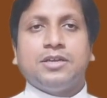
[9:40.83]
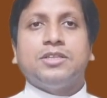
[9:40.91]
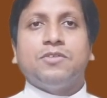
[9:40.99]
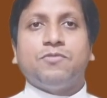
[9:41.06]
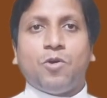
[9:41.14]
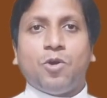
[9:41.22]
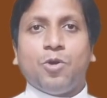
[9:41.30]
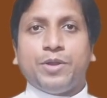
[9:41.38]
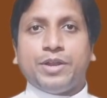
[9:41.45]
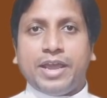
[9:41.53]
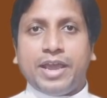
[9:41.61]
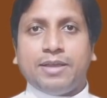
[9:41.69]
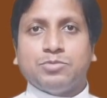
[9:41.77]
The following
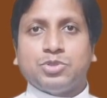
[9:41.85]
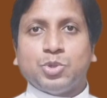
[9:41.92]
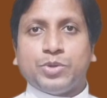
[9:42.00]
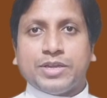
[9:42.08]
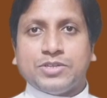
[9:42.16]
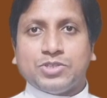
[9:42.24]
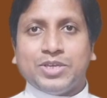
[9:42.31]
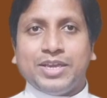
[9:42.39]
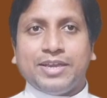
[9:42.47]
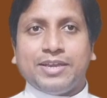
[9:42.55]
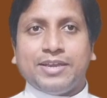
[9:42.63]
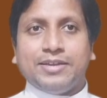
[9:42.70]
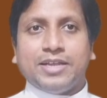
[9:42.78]
names you can
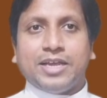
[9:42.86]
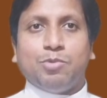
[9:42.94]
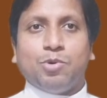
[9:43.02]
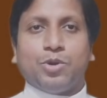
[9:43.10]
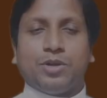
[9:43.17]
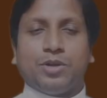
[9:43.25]
see in that book.